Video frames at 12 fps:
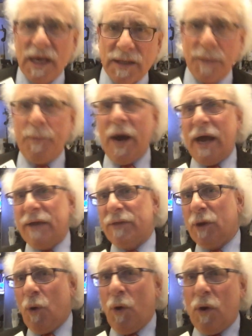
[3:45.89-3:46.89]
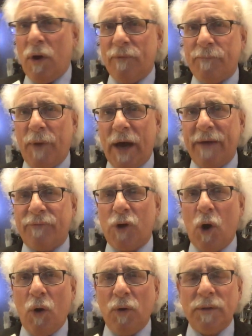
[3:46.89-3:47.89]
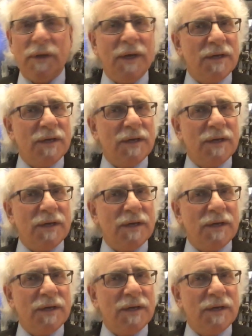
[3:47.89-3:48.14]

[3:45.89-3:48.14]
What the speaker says: the buy of the oil, buy of gold.